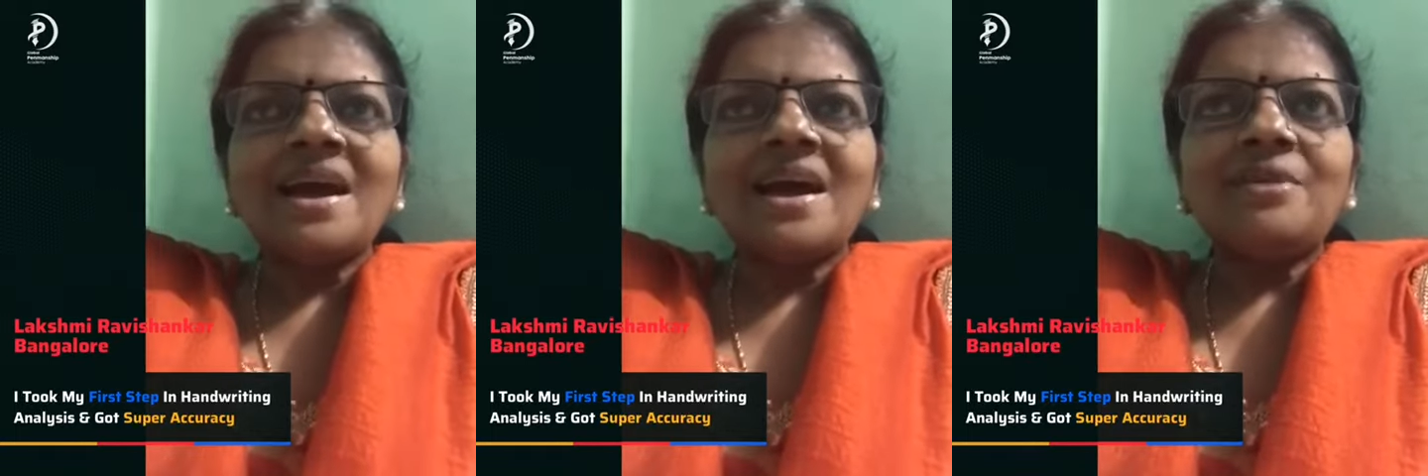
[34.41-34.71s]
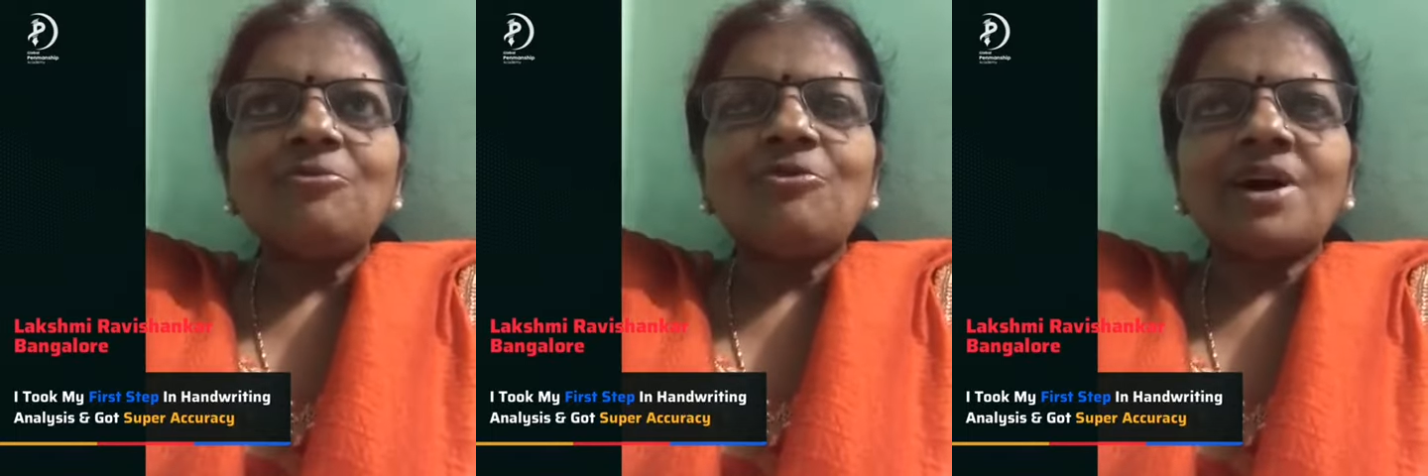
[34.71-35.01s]

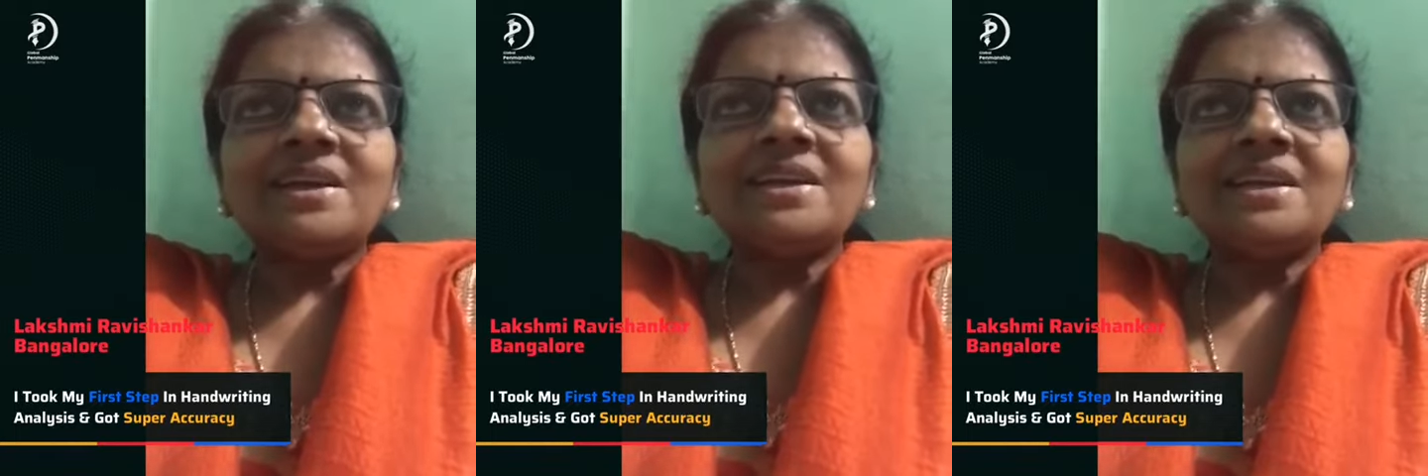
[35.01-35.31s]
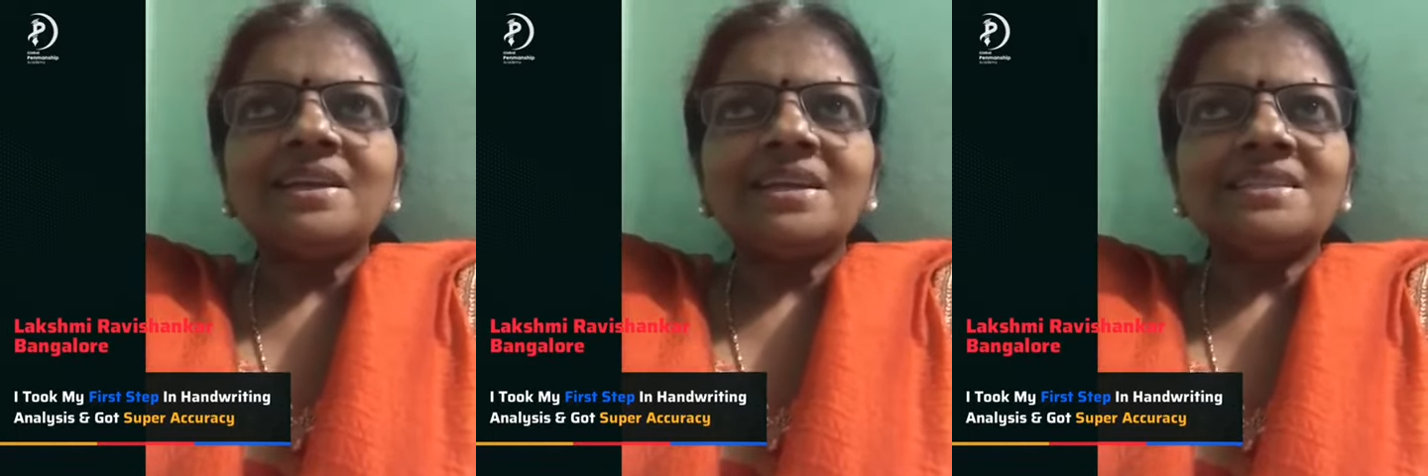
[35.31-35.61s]
And
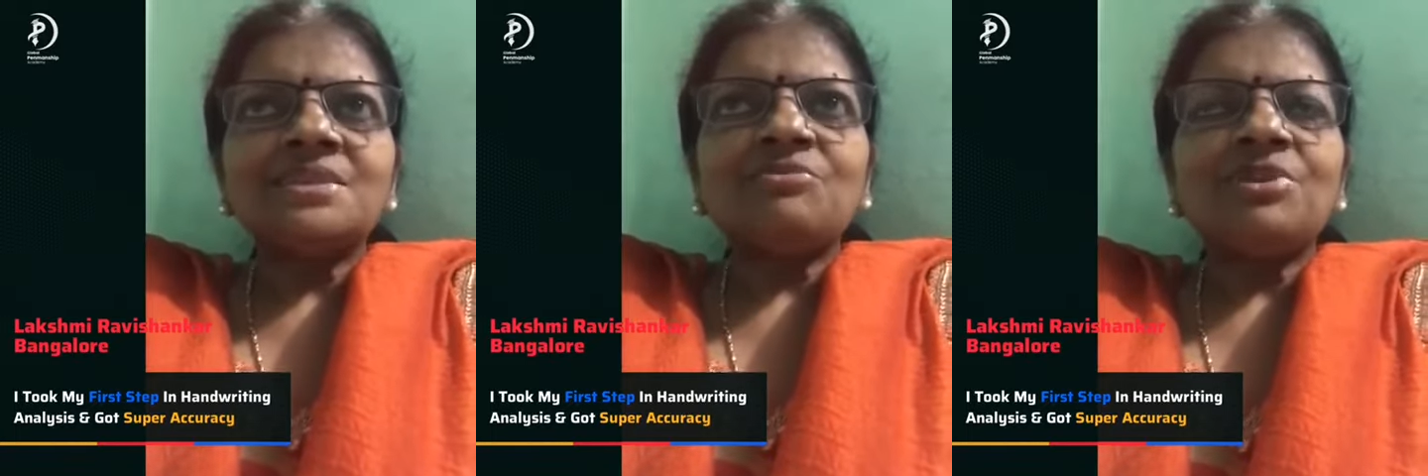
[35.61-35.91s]
finally, yes,